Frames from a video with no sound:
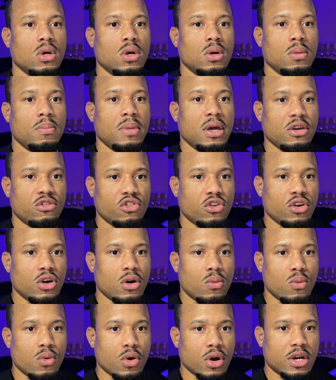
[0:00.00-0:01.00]
make sure your
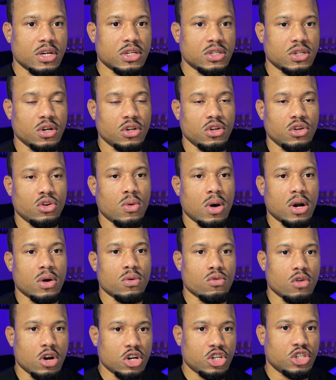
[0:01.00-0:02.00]
work is good. You don't want to
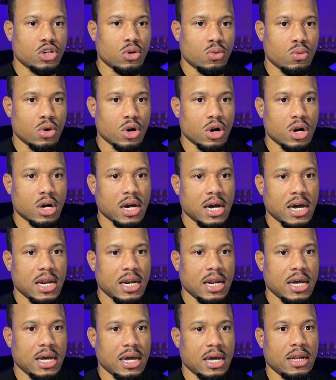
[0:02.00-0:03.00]
rush your work and
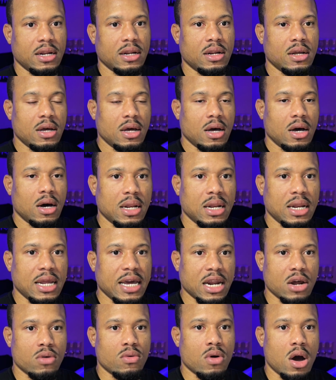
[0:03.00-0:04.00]
then
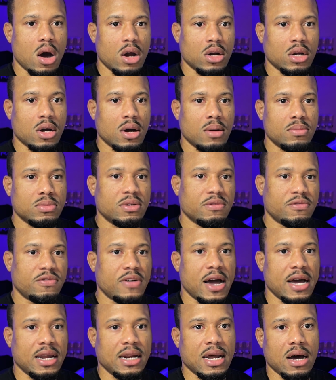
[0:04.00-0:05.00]
later on come to
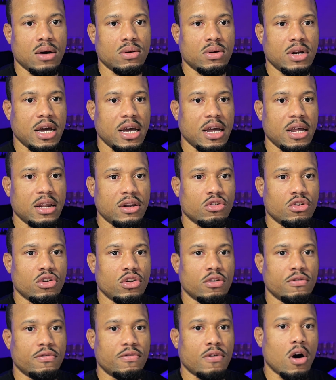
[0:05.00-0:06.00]
find out that you're
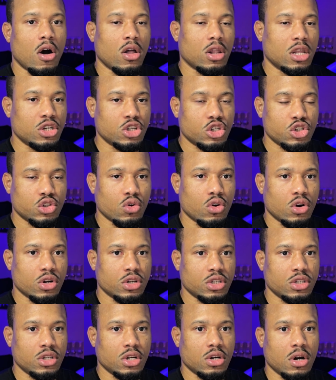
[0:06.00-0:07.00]
falling
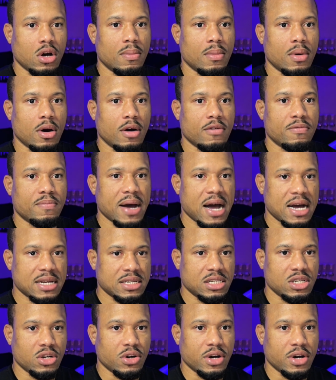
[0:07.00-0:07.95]
short of passing your